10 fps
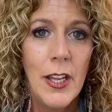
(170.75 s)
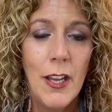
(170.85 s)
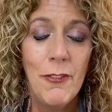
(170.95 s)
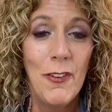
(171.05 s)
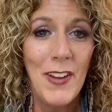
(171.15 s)

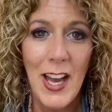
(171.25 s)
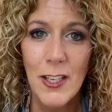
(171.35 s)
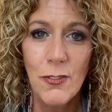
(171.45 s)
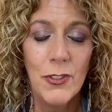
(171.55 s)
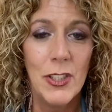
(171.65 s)
If you've
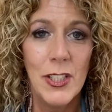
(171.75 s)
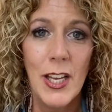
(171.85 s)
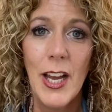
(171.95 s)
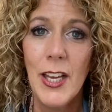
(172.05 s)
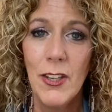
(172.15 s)
asked for a
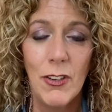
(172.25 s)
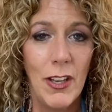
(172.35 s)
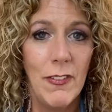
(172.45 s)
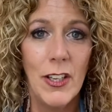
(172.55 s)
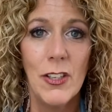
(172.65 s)
sign, they're
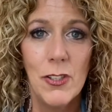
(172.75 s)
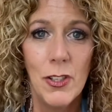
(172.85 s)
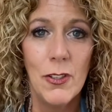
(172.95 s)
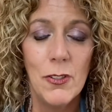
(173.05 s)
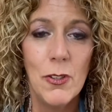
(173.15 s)
giving it to
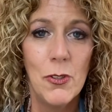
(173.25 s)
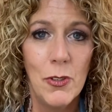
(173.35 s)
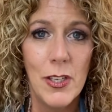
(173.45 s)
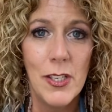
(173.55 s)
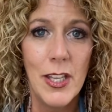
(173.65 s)
you, so
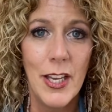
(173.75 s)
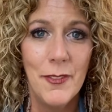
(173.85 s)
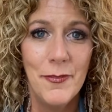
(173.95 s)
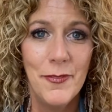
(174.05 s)
trust that.